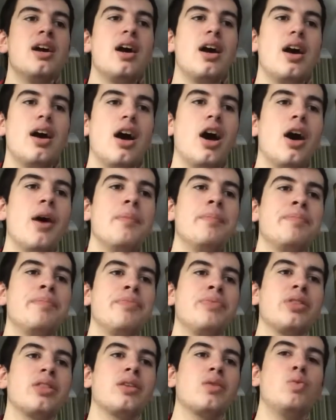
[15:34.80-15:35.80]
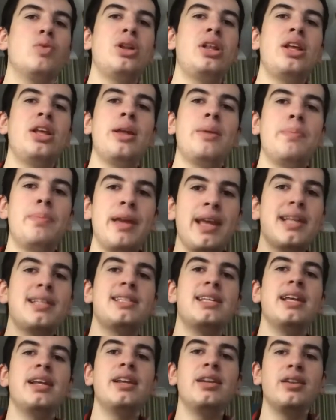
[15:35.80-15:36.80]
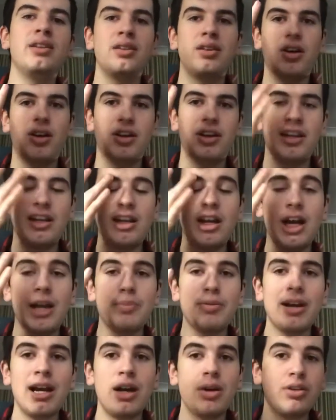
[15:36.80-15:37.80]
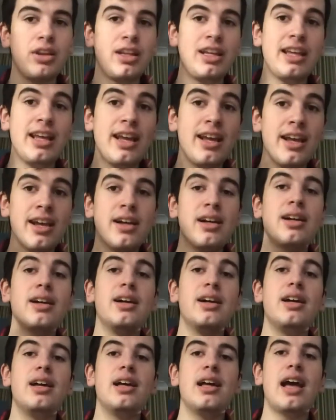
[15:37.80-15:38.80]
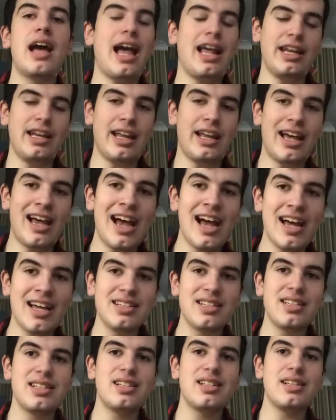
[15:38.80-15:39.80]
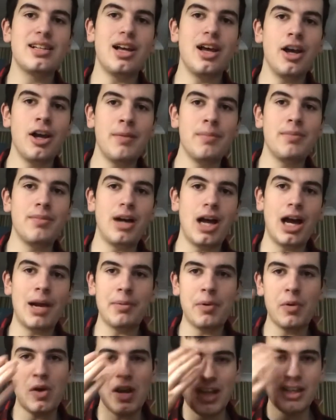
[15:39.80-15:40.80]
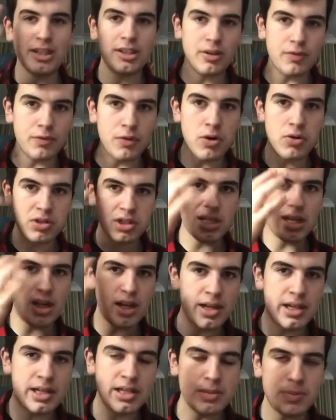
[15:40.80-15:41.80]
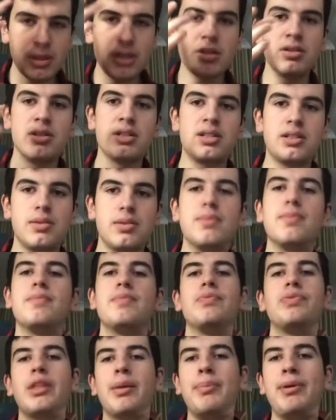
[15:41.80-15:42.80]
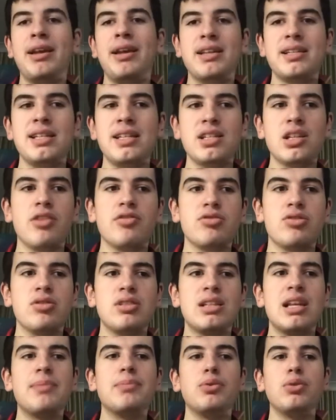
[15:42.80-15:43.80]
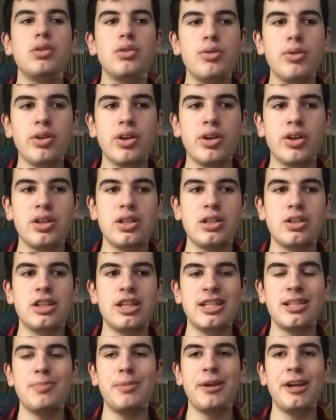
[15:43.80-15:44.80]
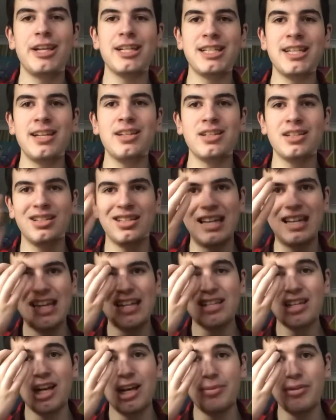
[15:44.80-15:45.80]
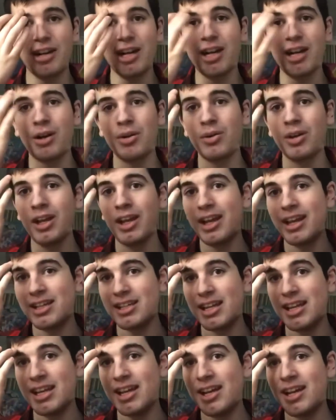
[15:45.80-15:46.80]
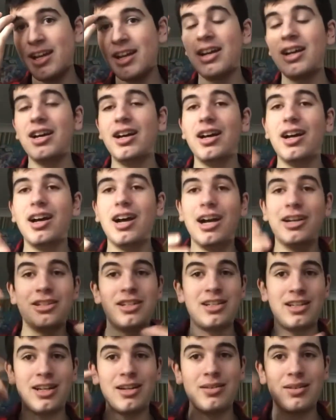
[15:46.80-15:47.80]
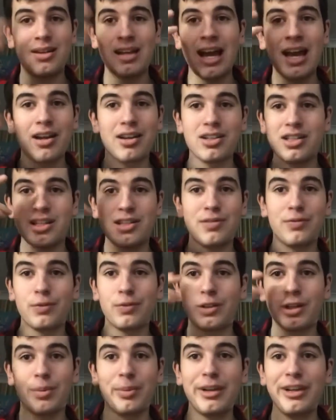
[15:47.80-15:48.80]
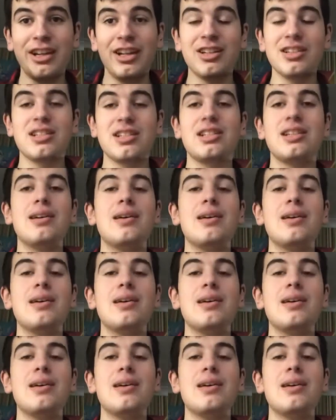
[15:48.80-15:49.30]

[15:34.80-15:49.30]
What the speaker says: with the piercing on the eyebrow, the ear, and the hat, I'm aware I did the wrong sides because the piercings started to resemble Lucas's piercings, his eyebrow, his ear. I just did that because it's for convenience.